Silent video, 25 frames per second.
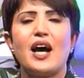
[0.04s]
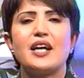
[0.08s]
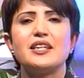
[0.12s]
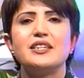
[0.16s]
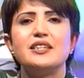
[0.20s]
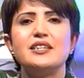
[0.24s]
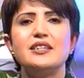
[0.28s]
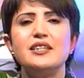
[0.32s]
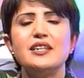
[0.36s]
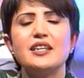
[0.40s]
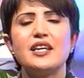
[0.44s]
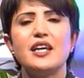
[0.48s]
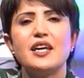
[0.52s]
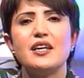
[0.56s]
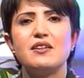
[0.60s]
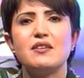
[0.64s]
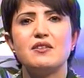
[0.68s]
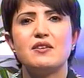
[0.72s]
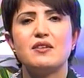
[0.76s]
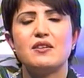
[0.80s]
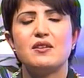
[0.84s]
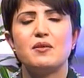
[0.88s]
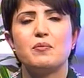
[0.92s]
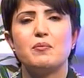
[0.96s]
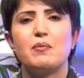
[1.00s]
I
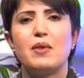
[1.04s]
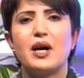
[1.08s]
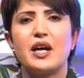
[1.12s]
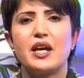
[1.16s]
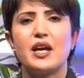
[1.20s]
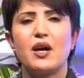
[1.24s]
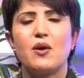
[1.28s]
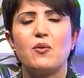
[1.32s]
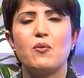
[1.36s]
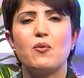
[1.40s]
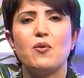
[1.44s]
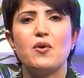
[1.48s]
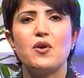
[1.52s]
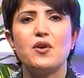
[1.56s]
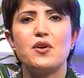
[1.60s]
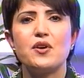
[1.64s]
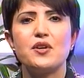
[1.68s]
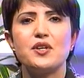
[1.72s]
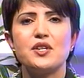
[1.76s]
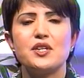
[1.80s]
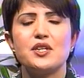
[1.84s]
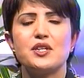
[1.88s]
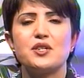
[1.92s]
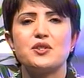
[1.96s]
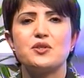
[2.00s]
dedicated my
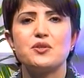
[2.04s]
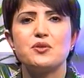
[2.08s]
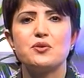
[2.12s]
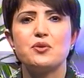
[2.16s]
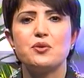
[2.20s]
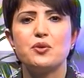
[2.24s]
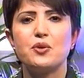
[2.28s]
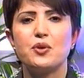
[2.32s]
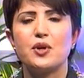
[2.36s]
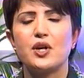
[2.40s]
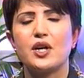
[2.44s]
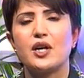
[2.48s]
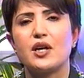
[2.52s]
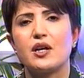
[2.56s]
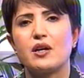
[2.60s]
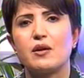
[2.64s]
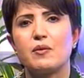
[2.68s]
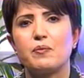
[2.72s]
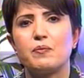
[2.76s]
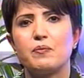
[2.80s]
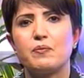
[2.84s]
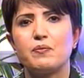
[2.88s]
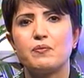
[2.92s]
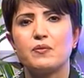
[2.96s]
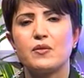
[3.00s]
award
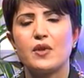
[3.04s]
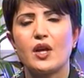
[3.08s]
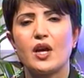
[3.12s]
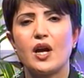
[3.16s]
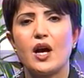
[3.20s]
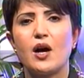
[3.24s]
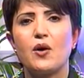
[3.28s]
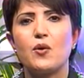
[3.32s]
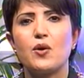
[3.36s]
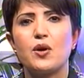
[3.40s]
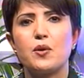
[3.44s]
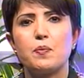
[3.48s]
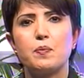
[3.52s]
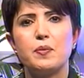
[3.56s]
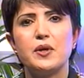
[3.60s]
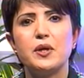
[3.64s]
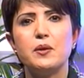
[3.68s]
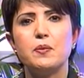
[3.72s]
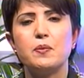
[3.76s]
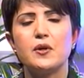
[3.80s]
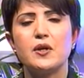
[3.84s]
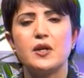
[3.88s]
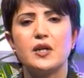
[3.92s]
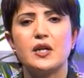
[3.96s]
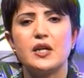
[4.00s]
to our
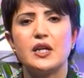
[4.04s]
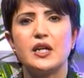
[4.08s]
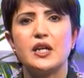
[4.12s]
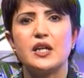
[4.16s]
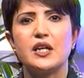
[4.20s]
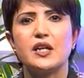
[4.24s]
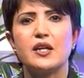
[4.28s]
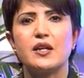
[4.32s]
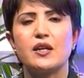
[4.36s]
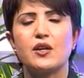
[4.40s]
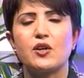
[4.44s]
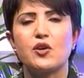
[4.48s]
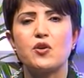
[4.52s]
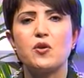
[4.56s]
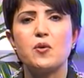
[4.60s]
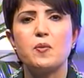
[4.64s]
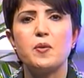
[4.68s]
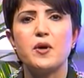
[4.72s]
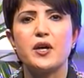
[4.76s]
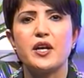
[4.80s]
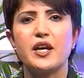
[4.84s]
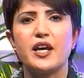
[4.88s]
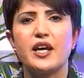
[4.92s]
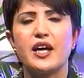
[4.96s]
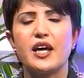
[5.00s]
people in
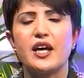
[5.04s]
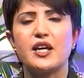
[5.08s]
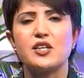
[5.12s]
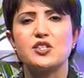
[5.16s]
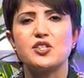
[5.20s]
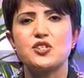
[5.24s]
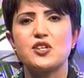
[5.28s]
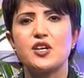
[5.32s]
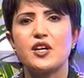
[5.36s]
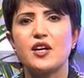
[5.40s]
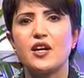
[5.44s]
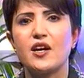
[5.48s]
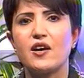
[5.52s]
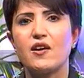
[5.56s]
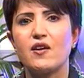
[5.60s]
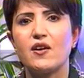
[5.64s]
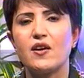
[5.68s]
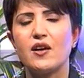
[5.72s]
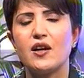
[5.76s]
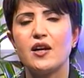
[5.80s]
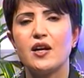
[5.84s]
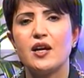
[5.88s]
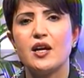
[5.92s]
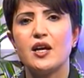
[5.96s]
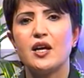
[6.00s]
Kobane and
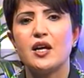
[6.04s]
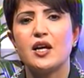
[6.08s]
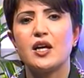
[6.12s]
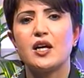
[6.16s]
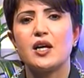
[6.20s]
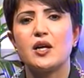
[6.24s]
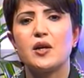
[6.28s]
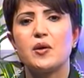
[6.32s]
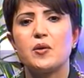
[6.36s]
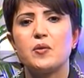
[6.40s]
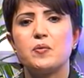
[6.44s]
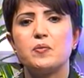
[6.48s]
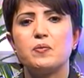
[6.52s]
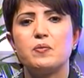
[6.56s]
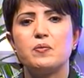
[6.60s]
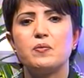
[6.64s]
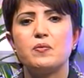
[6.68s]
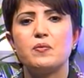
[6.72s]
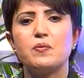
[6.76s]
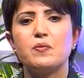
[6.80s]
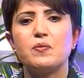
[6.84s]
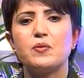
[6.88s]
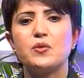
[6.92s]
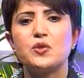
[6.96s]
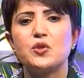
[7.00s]
Shengal
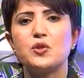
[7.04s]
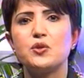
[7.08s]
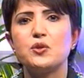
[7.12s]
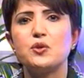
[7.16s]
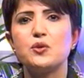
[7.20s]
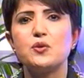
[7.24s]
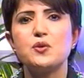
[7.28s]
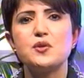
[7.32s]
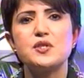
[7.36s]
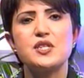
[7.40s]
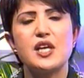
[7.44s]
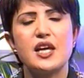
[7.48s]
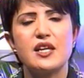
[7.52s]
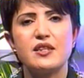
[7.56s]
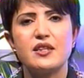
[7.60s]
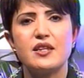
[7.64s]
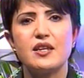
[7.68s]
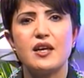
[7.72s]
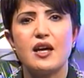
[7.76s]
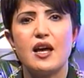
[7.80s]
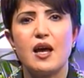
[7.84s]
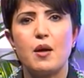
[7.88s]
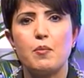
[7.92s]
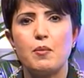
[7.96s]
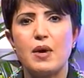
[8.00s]
to
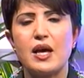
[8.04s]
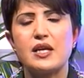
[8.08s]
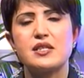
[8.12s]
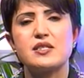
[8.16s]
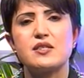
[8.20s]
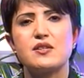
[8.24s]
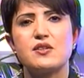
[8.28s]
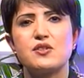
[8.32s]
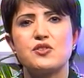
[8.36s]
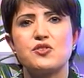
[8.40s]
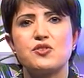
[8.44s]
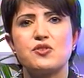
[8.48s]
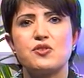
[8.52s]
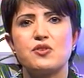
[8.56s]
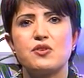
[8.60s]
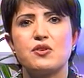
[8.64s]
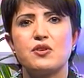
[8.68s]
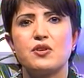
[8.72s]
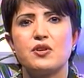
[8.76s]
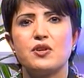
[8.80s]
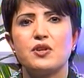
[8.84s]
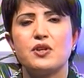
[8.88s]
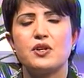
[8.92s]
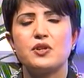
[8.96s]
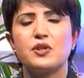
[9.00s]
send a message,